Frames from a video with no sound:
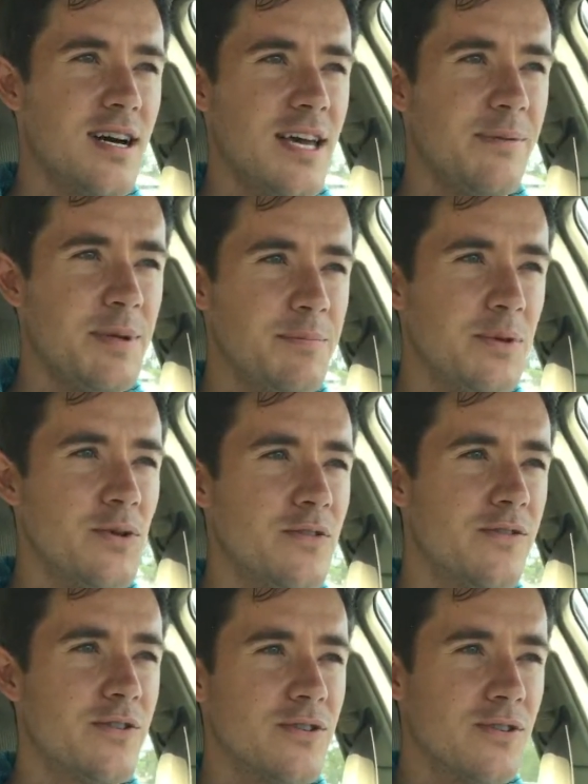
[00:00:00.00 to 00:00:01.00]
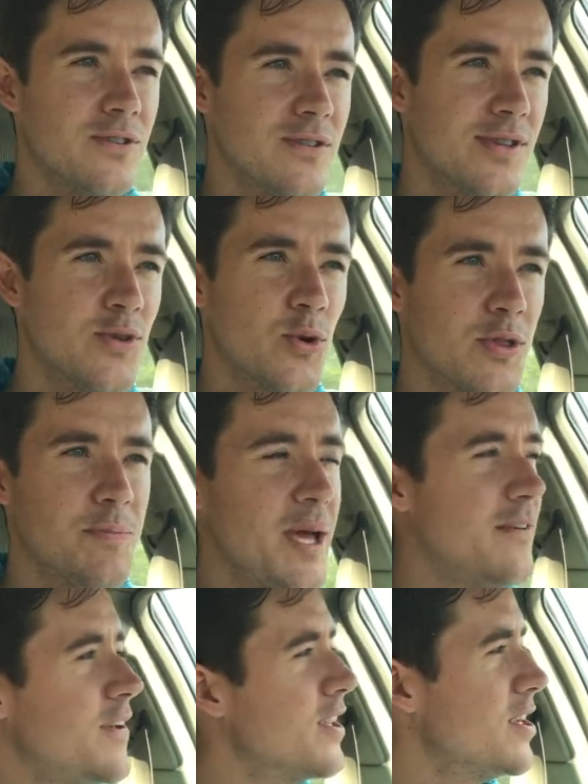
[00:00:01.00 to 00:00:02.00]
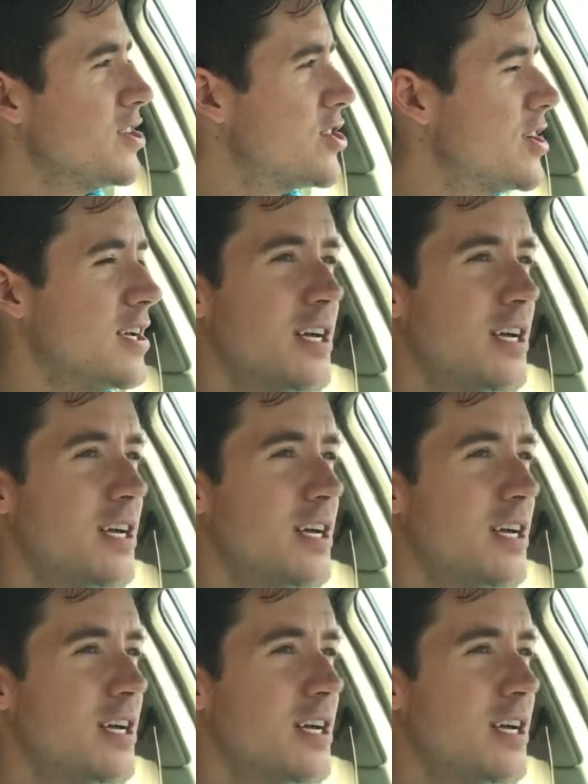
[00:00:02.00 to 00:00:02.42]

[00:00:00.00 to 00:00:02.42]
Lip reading: I am in beautiful North Bay Village.